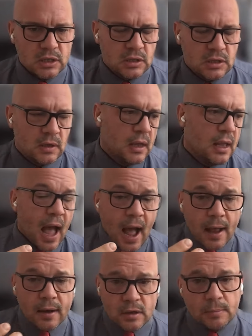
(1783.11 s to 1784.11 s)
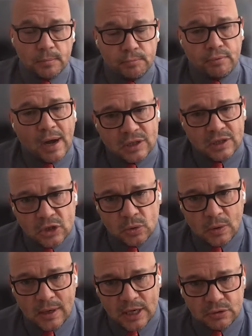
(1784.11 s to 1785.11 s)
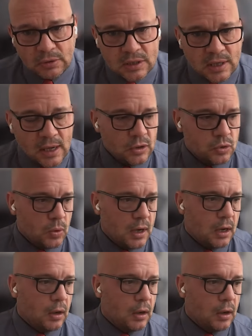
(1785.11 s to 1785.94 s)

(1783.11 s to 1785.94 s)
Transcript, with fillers: and Brexit to a lesser extent as well.